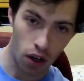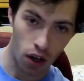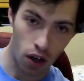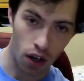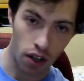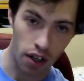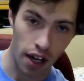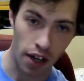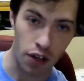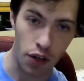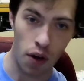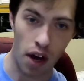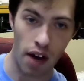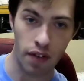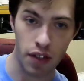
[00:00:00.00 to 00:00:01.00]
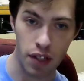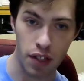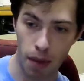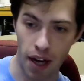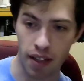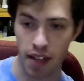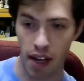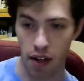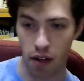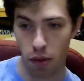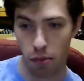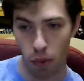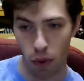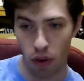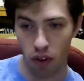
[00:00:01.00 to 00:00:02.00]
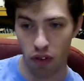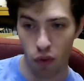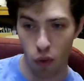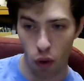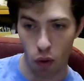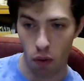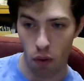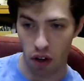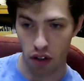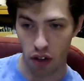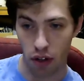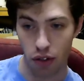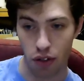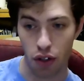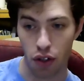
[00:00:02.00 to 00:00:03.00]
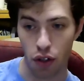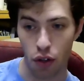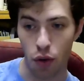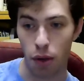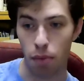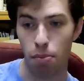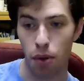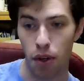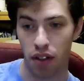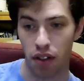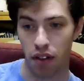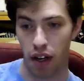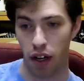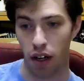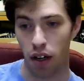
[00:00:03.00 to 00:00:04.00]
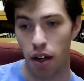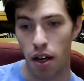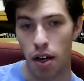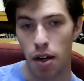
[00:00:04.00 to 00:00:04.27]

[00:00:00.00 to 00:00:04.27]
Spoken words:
card, and you have a spot down on the board for one of those, you can put it there.